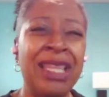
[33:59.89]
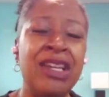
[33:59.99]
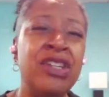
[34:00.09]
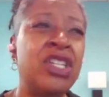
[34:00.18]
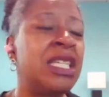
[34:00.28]

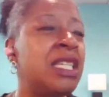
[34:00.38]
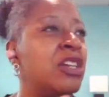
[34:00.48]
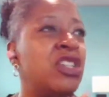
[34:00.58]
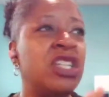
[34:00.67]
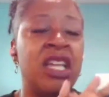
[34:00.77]
There's
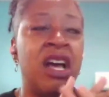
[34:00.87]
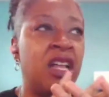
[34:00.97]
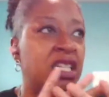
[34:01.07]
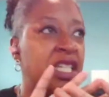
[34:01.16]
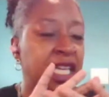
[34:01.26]
this
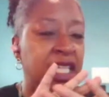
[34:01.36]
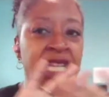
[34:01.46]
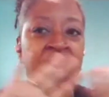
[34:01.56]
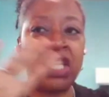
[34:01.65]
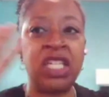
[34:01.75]
like
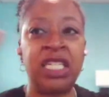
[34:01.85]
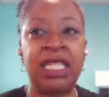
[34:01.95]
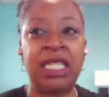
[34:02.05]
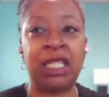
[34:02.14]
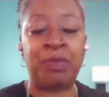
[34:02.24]
such
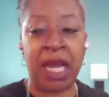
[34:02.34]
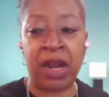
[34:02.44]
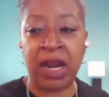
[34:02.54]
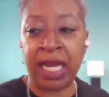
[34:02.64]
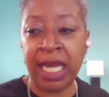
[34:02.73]

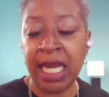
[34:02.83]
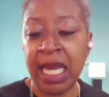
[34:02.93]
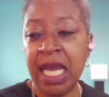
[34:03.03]
disparity.